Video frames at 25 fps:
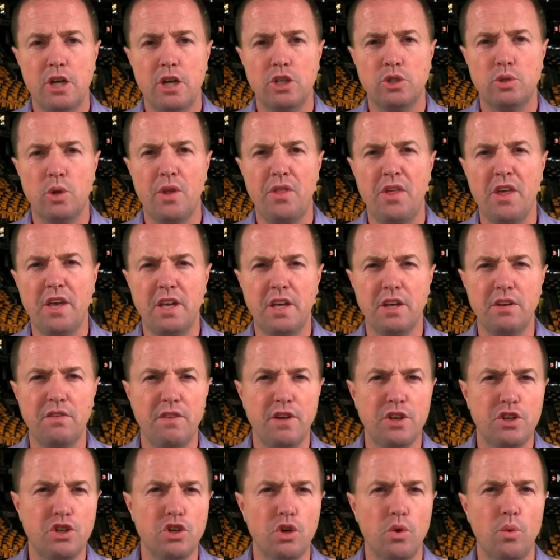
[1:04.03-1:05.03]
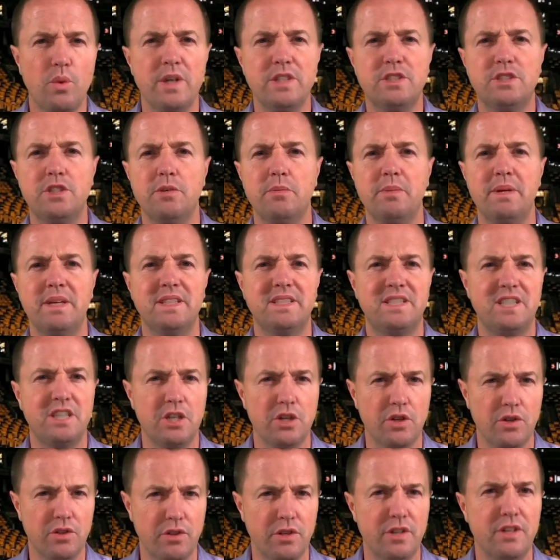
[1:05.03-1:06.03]
So I think conventional wisdom is
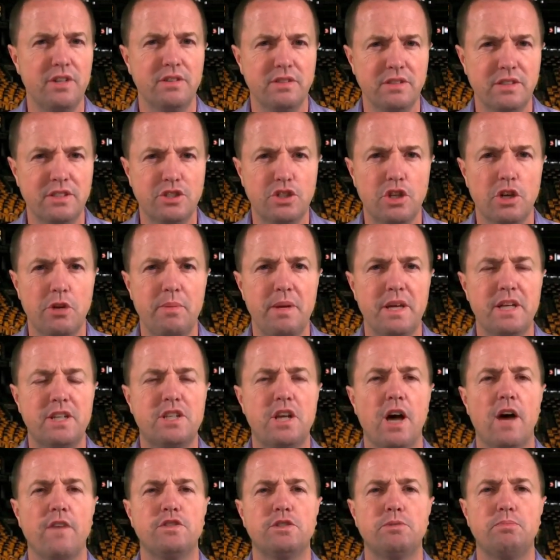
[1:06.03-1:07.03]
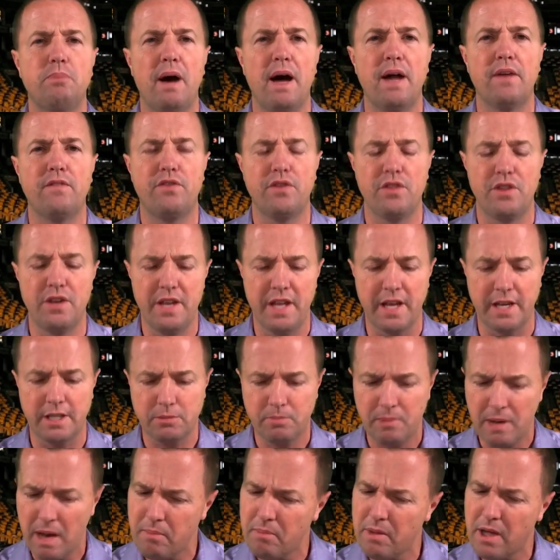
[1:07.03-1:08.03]
here that it's going to be a tough spot for the
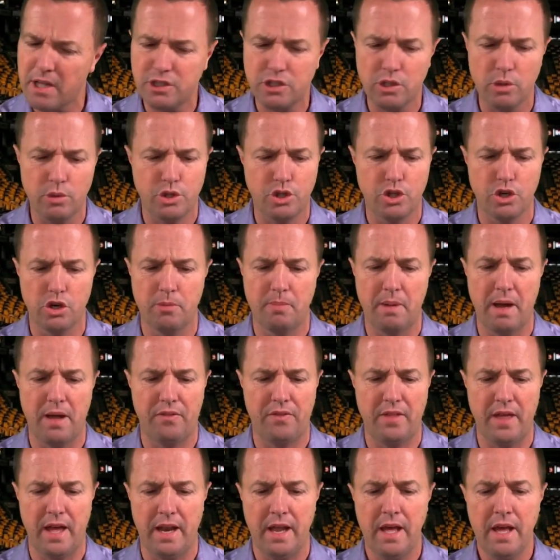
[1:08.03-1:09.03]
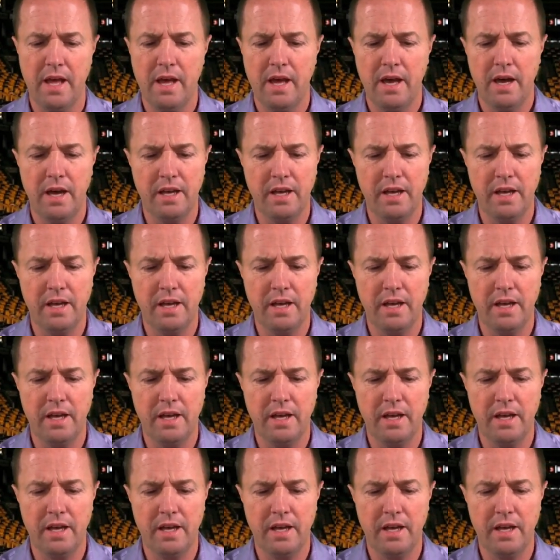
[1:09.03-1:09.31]
Knicks, but I'm not so sure about that.